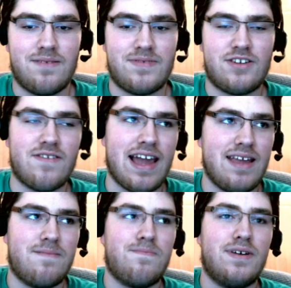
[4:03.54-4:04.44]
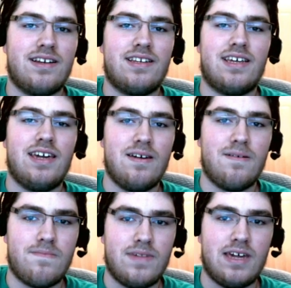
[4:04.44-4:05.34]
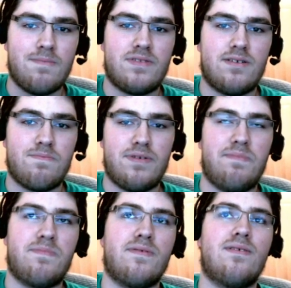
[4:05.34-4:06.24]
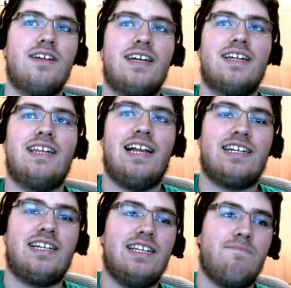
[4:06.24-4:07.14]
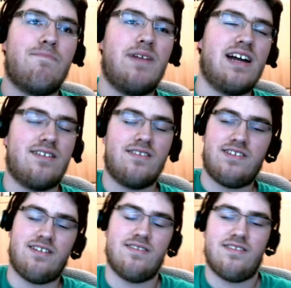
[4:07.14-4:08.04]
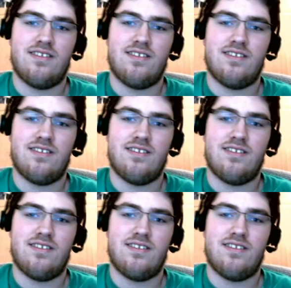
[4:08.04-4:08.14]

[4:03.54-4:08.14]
straight, but the uh, hip uh hipster people they like to lean back on their chairs.